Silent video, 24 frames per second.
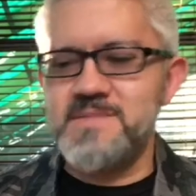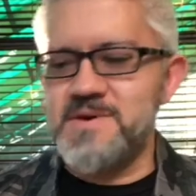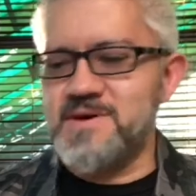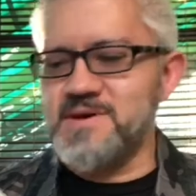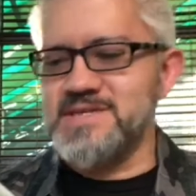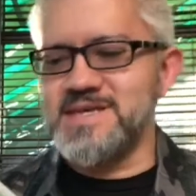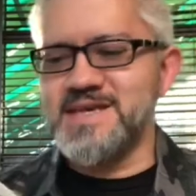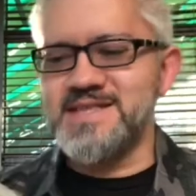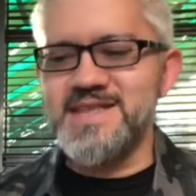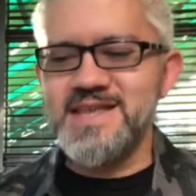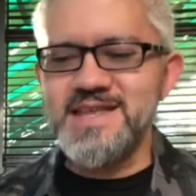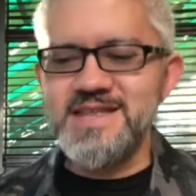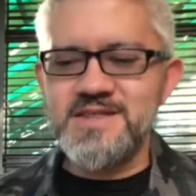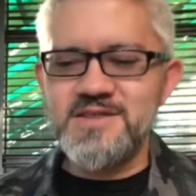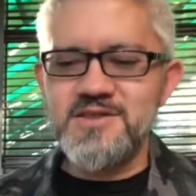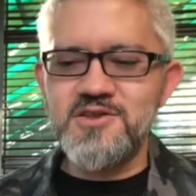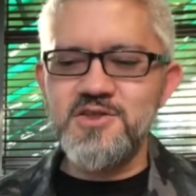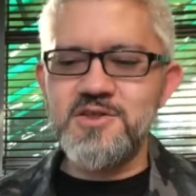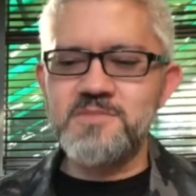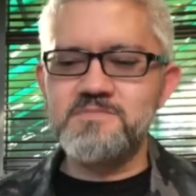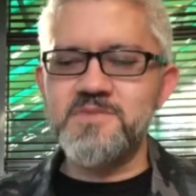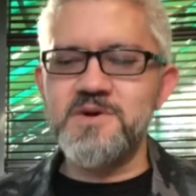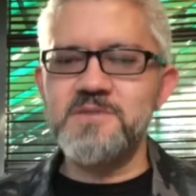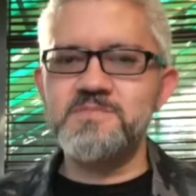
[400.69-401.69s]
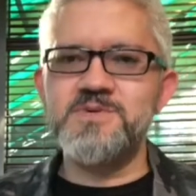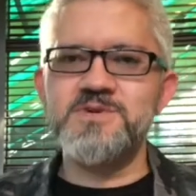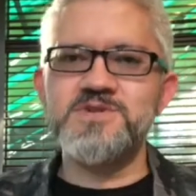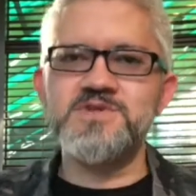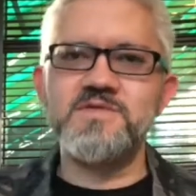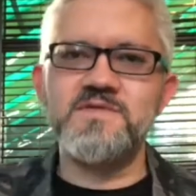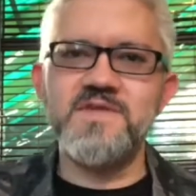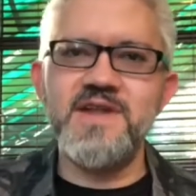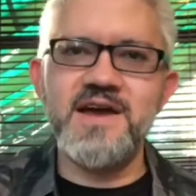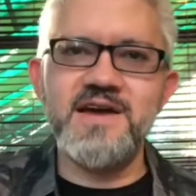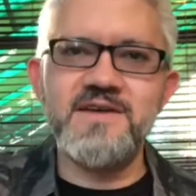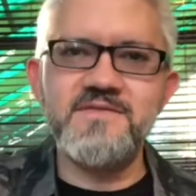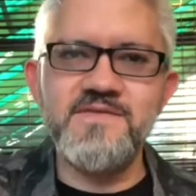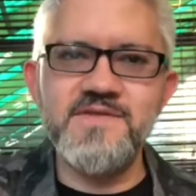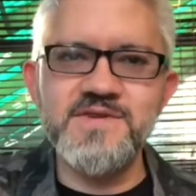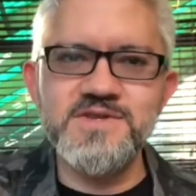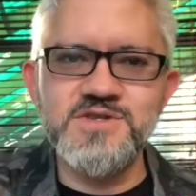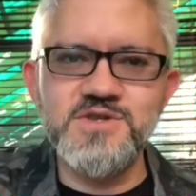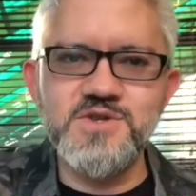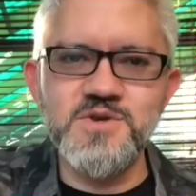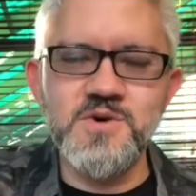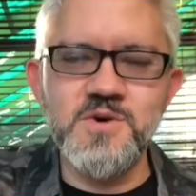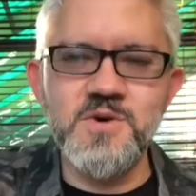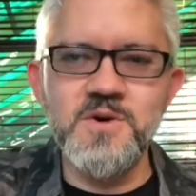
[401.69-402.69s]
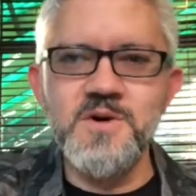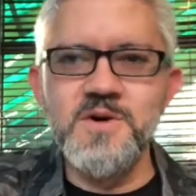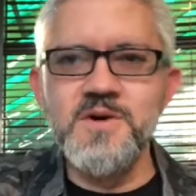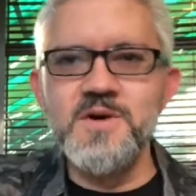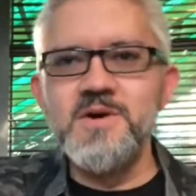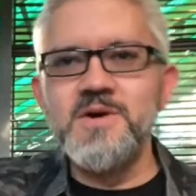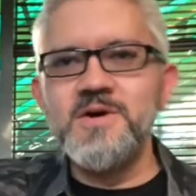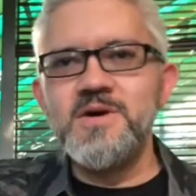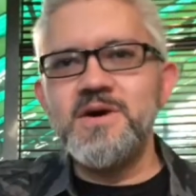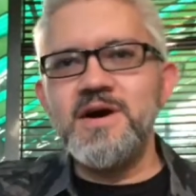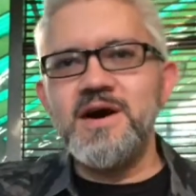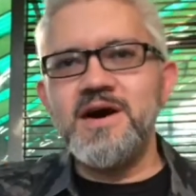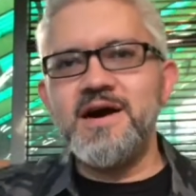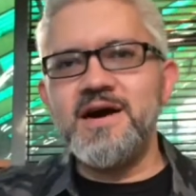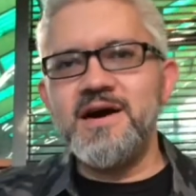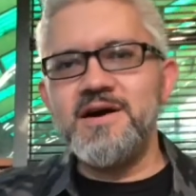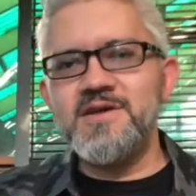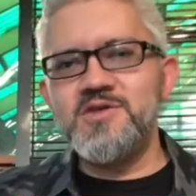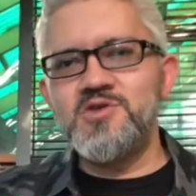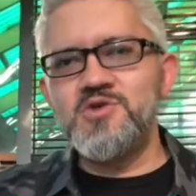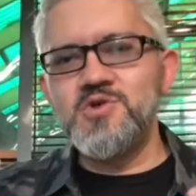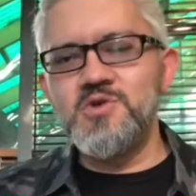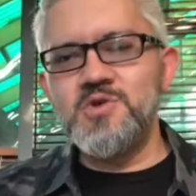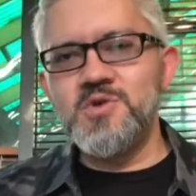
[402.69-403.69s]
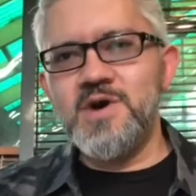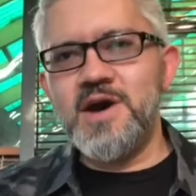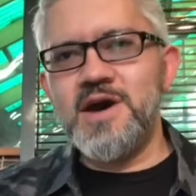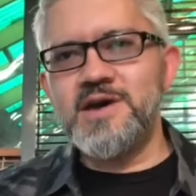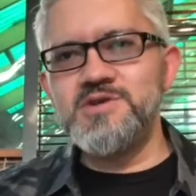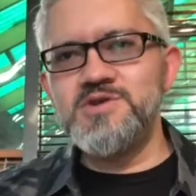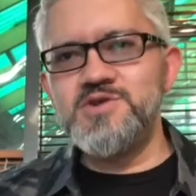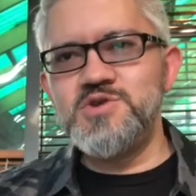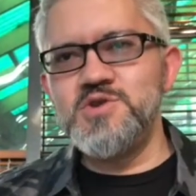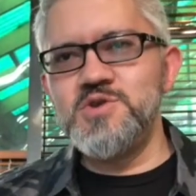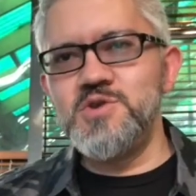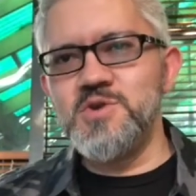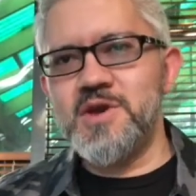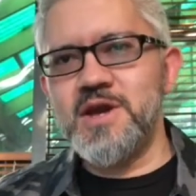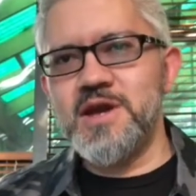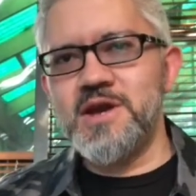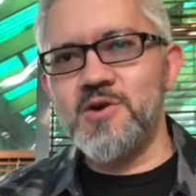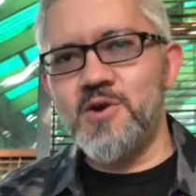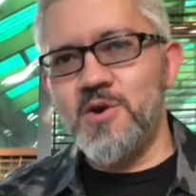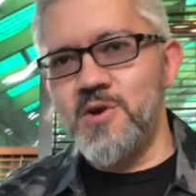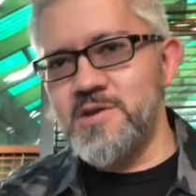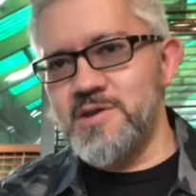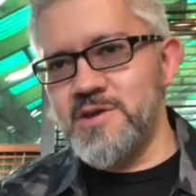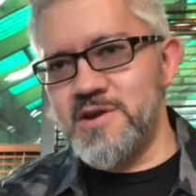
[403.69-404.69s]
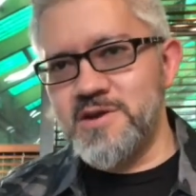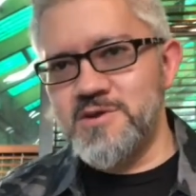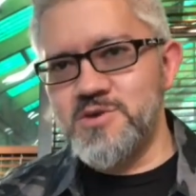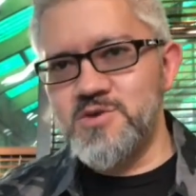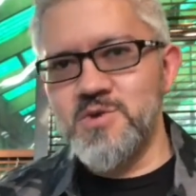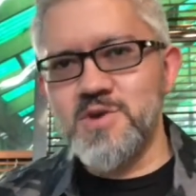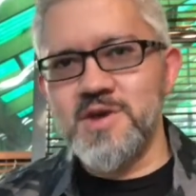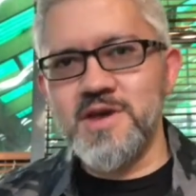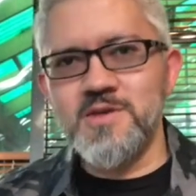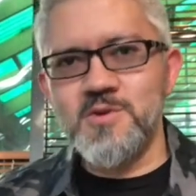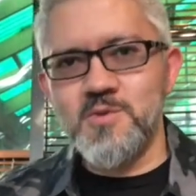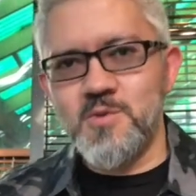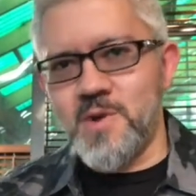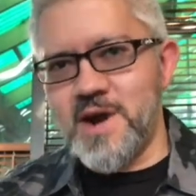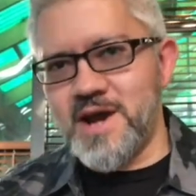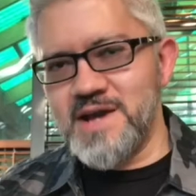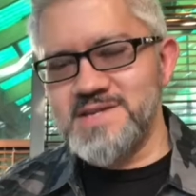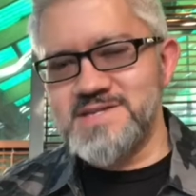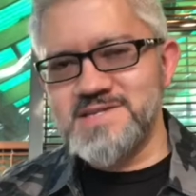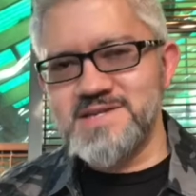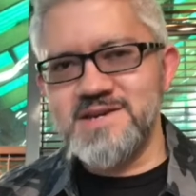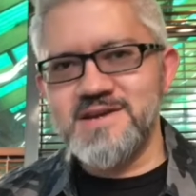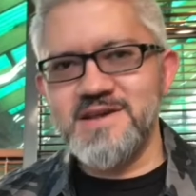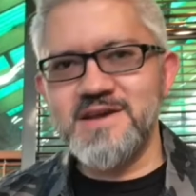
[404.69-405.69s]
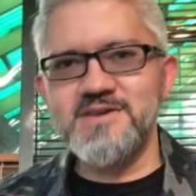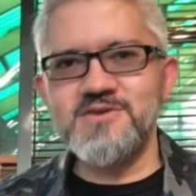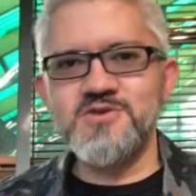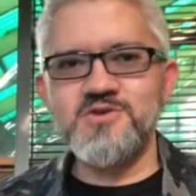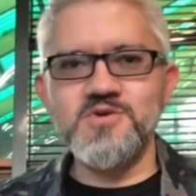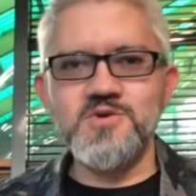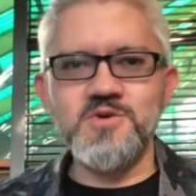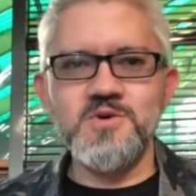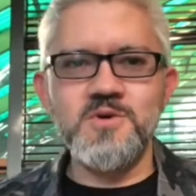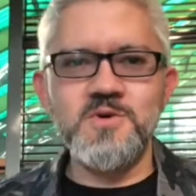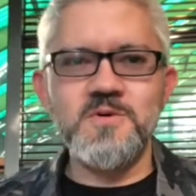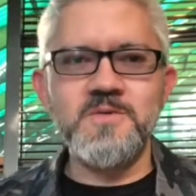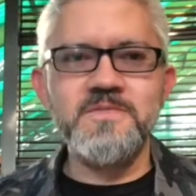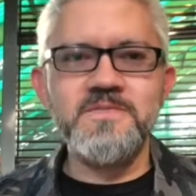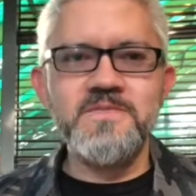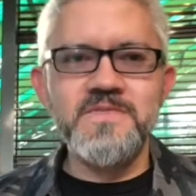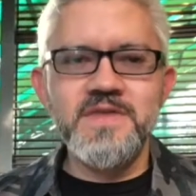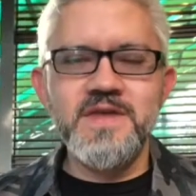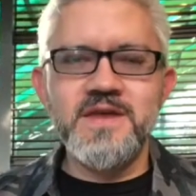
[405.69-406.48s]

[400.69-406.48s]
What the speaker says: Because I think, you know, the purpose of life is to as you get older, to get wiser and to,